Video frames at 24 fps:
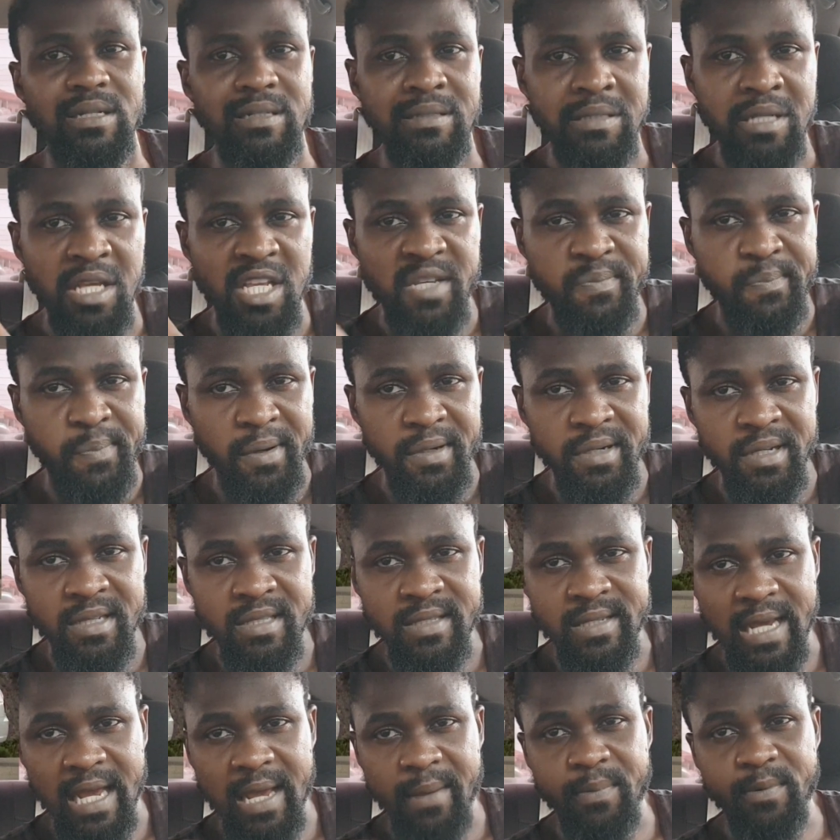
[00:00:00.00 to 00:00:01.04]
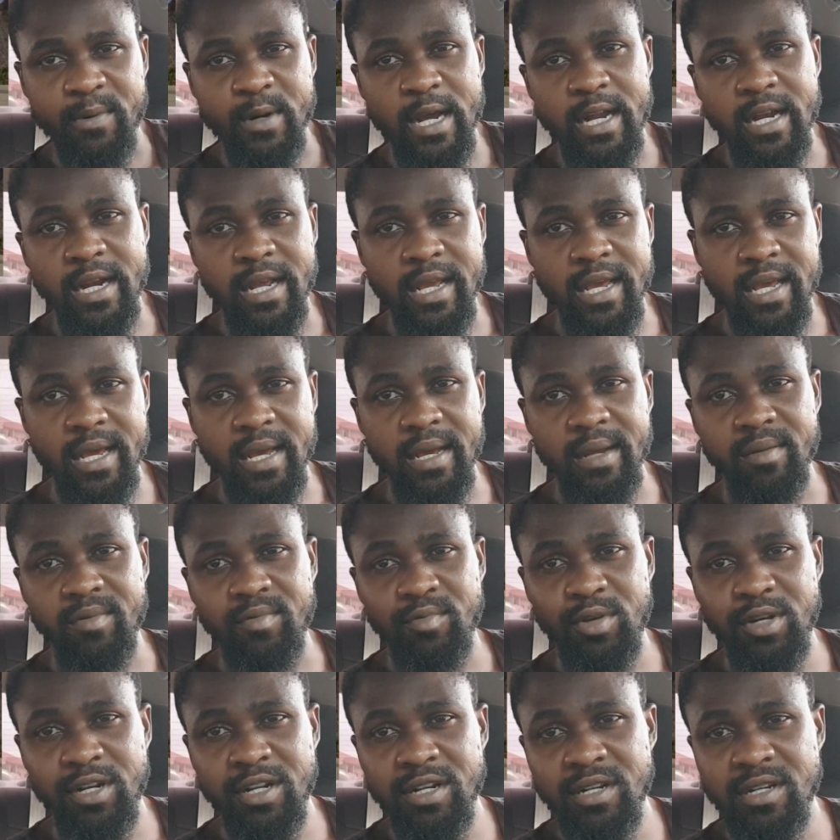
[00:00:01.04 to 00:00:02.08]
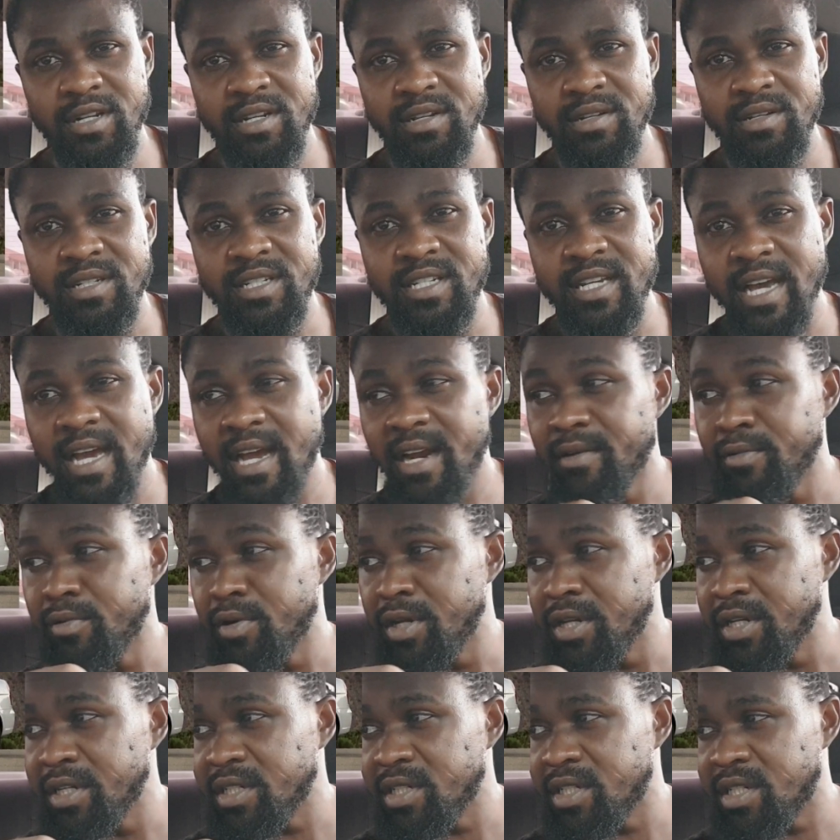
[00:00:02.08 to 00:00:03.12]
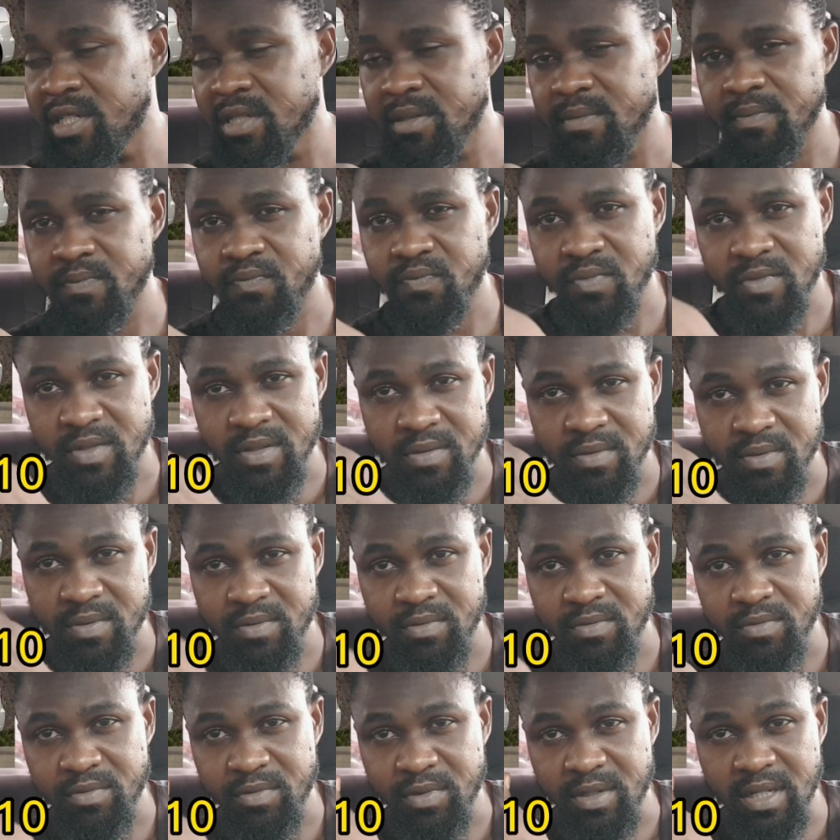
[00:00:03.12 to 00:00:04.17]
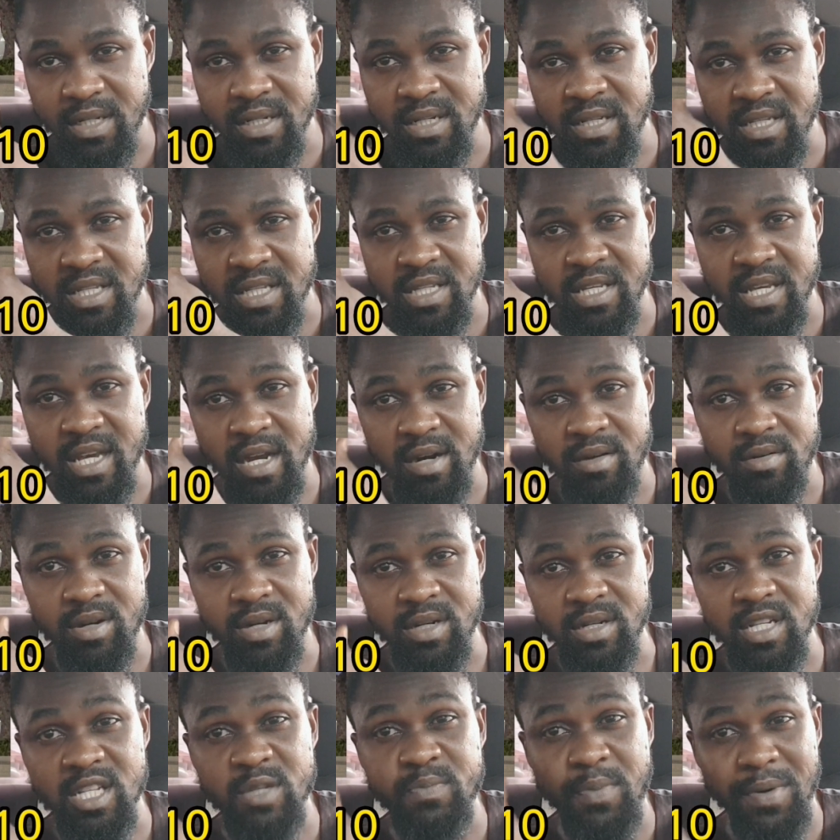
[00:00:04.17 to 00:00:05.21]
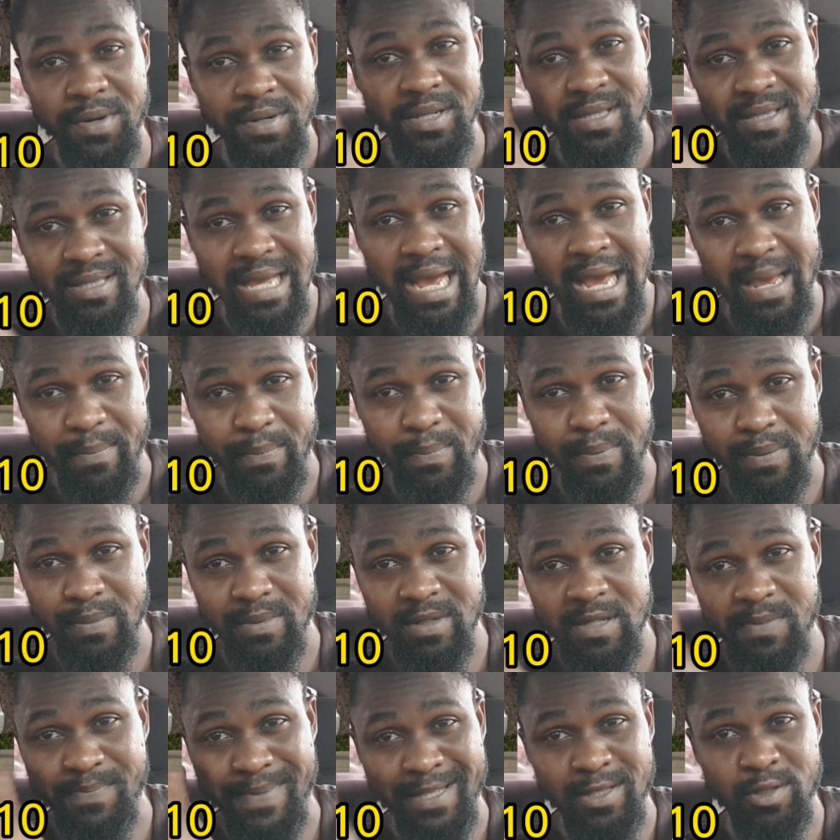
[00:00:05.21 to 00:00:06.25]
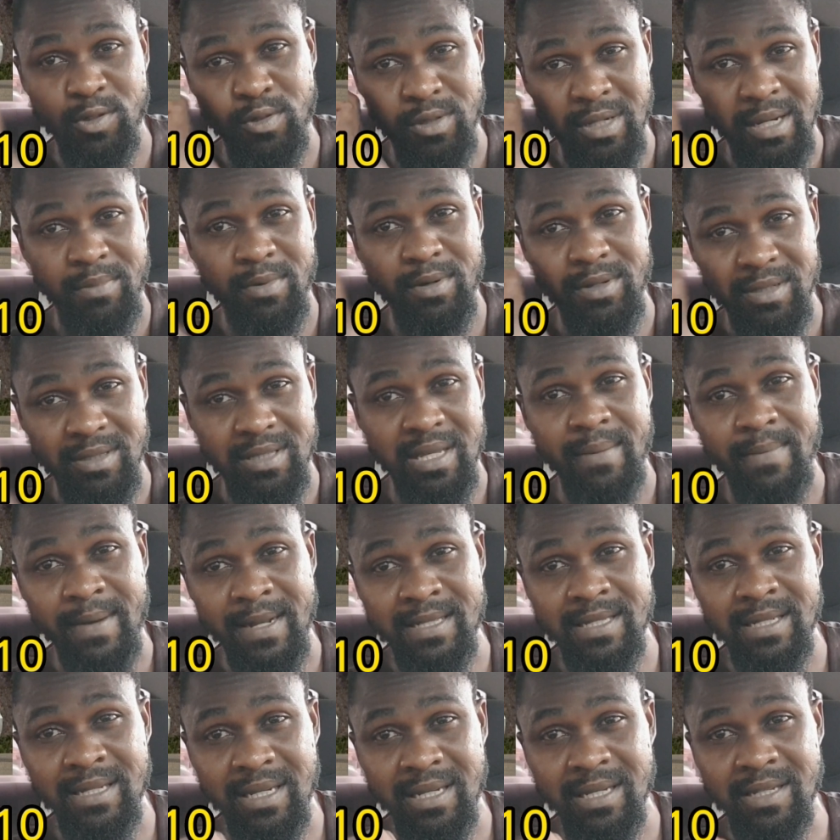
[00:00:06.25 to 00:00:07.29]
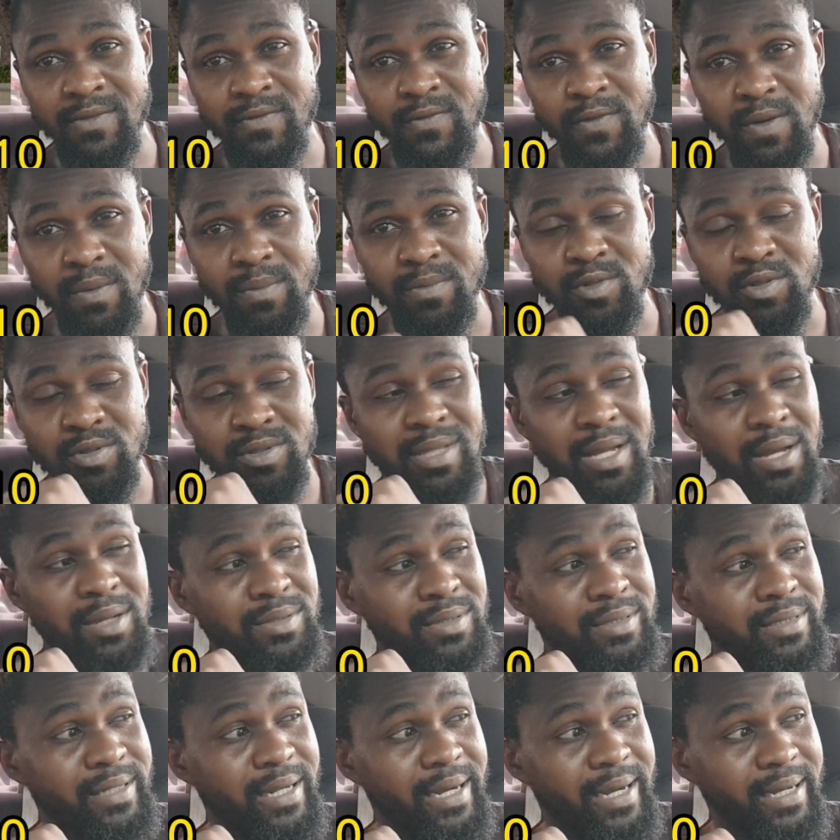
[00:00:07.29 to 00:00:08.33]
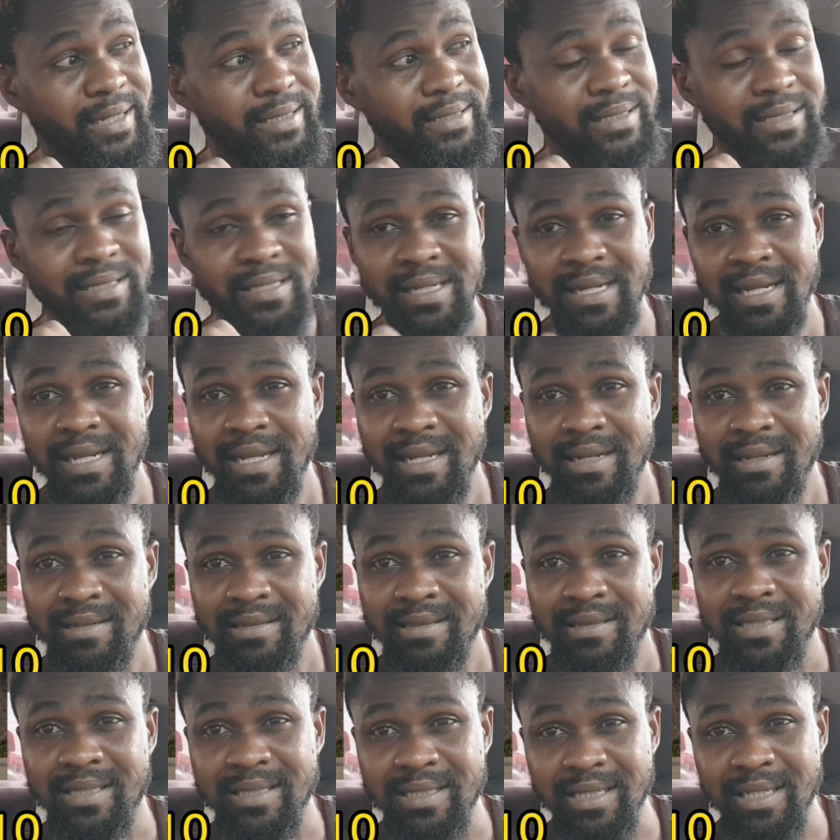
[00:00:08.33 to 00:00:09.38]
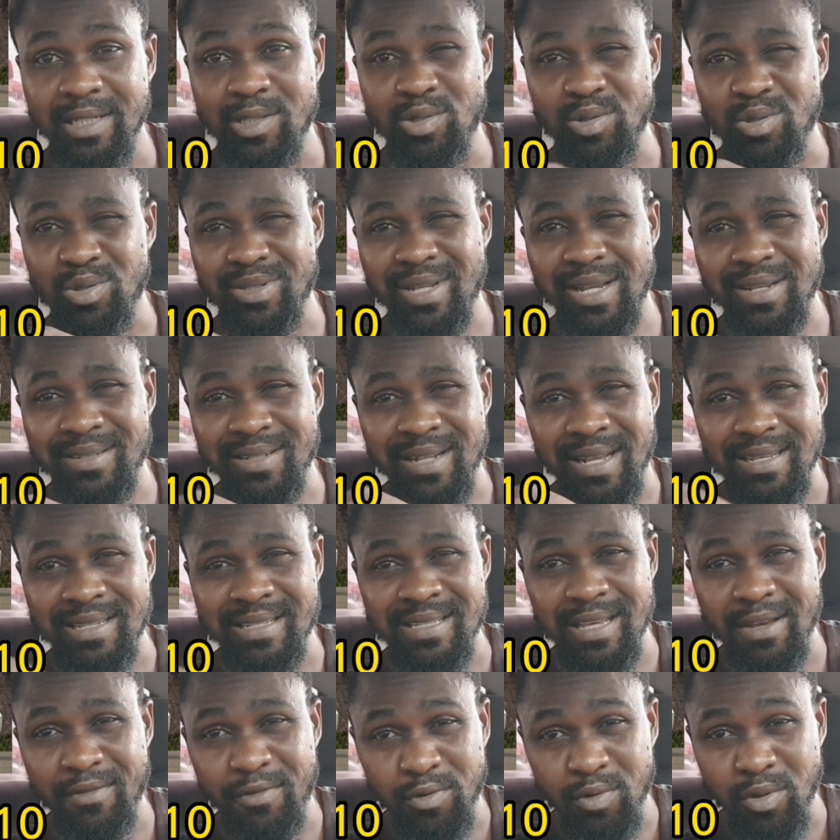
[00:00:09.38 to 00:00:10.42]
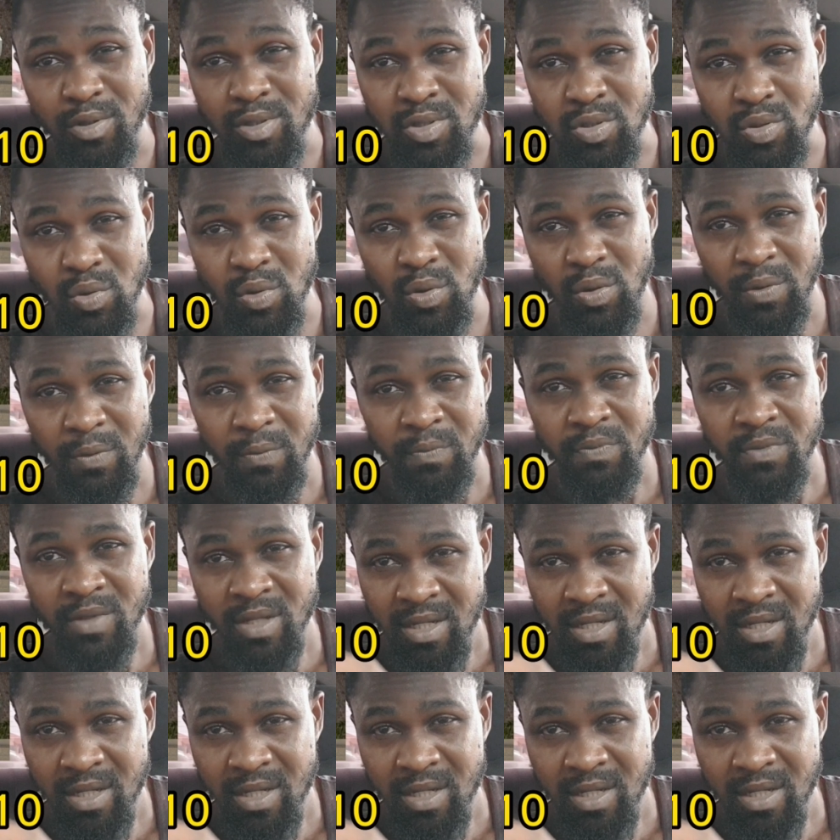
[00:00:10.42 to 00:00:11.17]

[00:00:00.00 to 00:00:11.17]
This body type right here, within this year range, this body type, this particular body type, I think is from 2003 to 2007 or so.